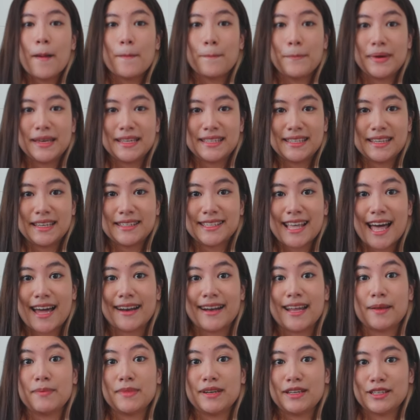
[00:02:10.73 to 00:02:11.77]
Business and
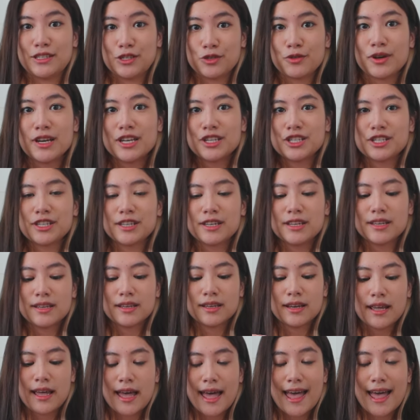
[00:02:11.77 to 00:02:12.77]
Administration,